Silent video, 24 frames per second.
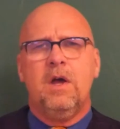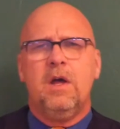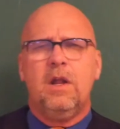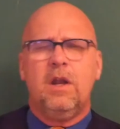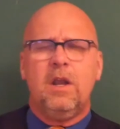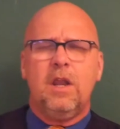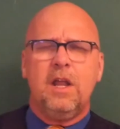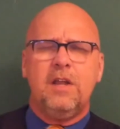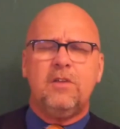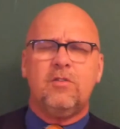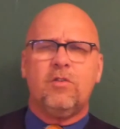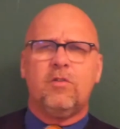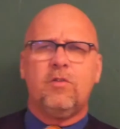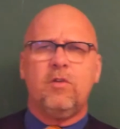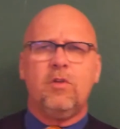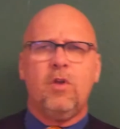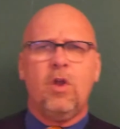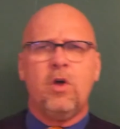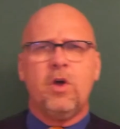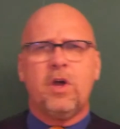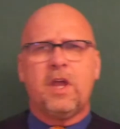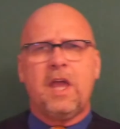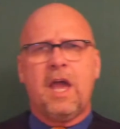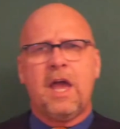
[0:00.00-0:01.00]
Let's
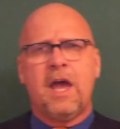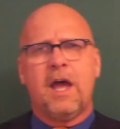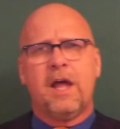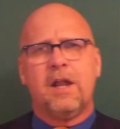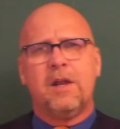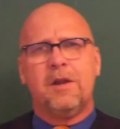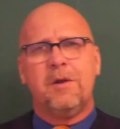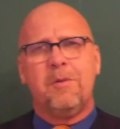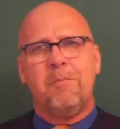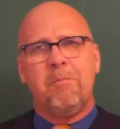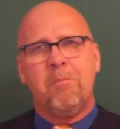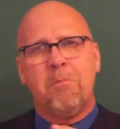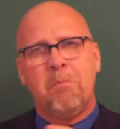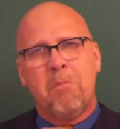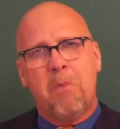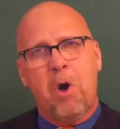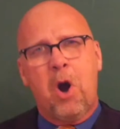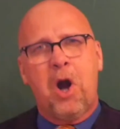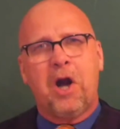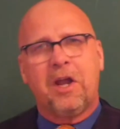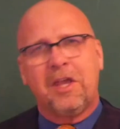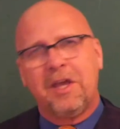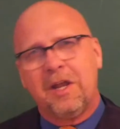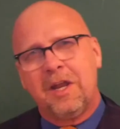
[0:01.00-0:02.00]
look at
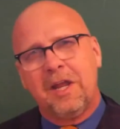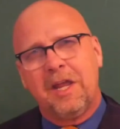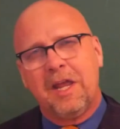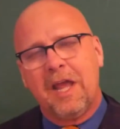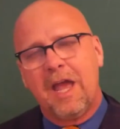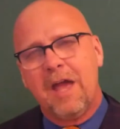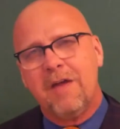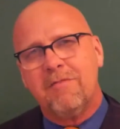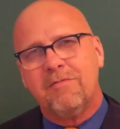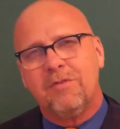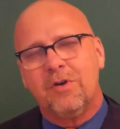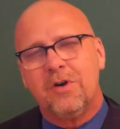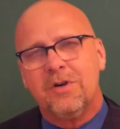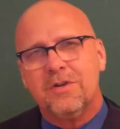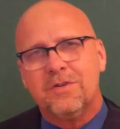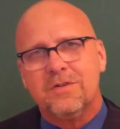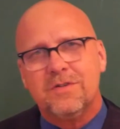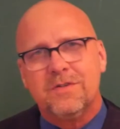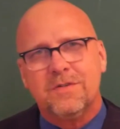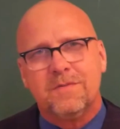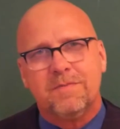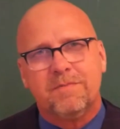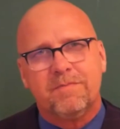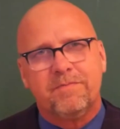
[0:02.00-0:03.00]
marketing
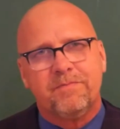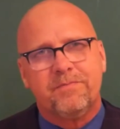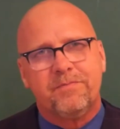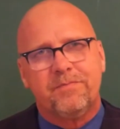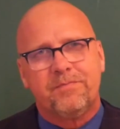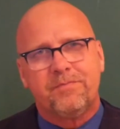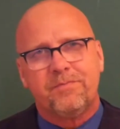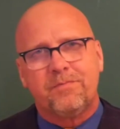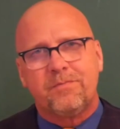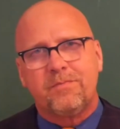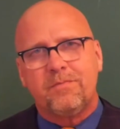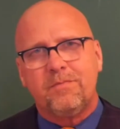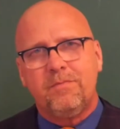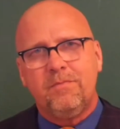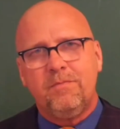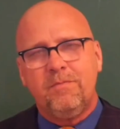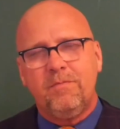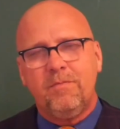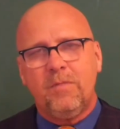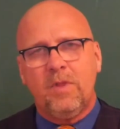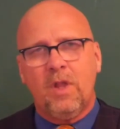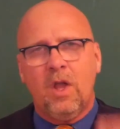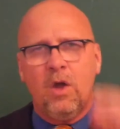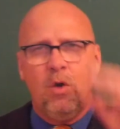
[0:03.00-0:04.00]
efforts.
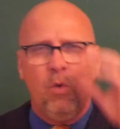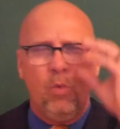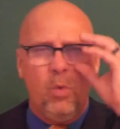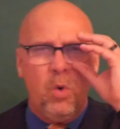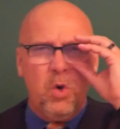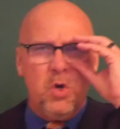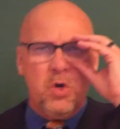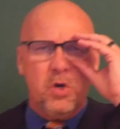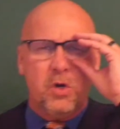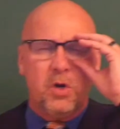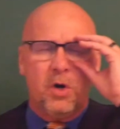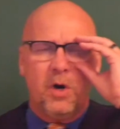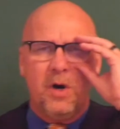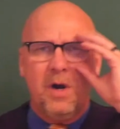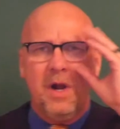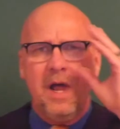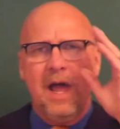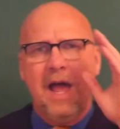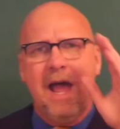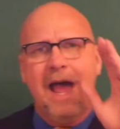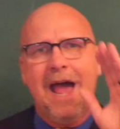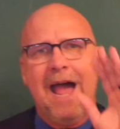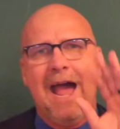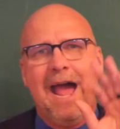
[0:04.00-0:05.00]
Ruger
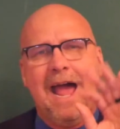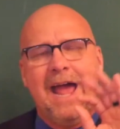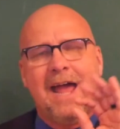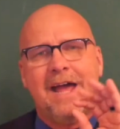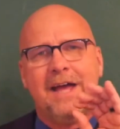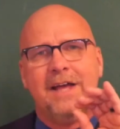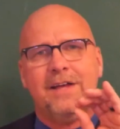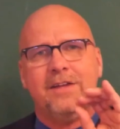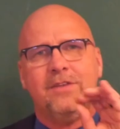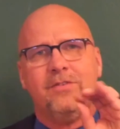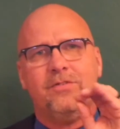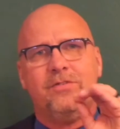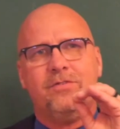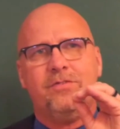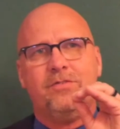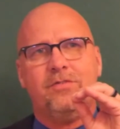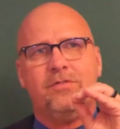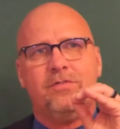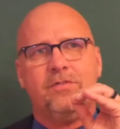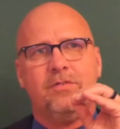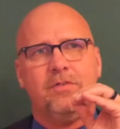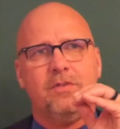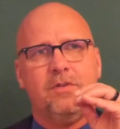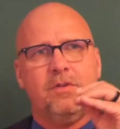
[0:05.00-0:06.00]

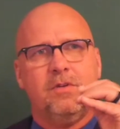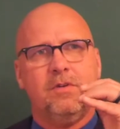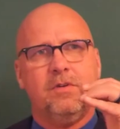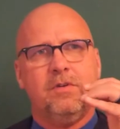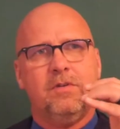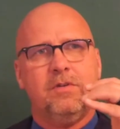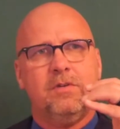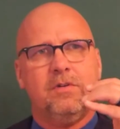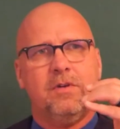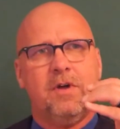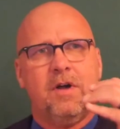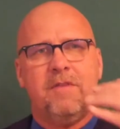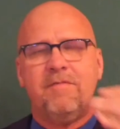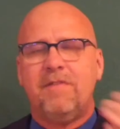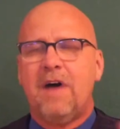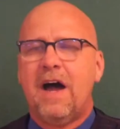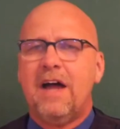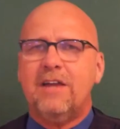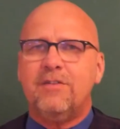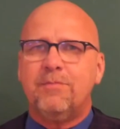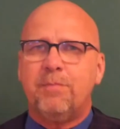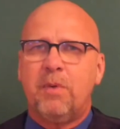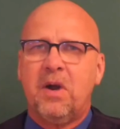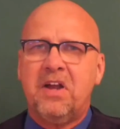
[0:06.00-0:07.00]
has a
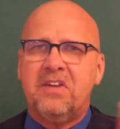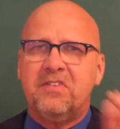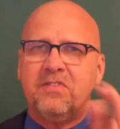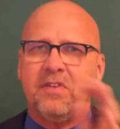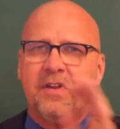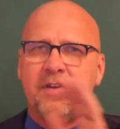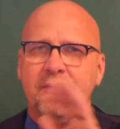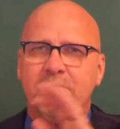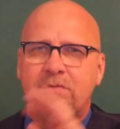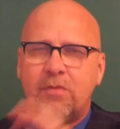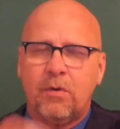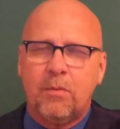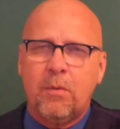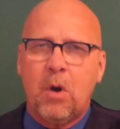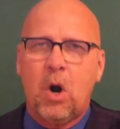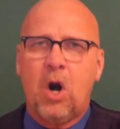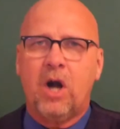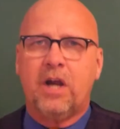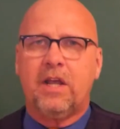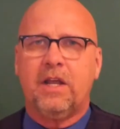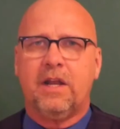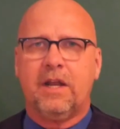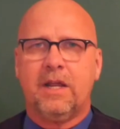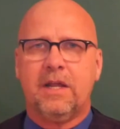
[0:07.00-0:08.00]
vice president for
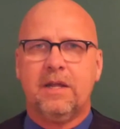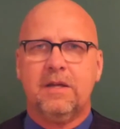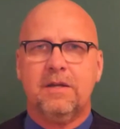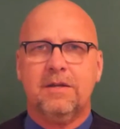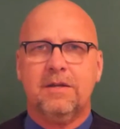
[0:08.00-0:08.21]
marketing.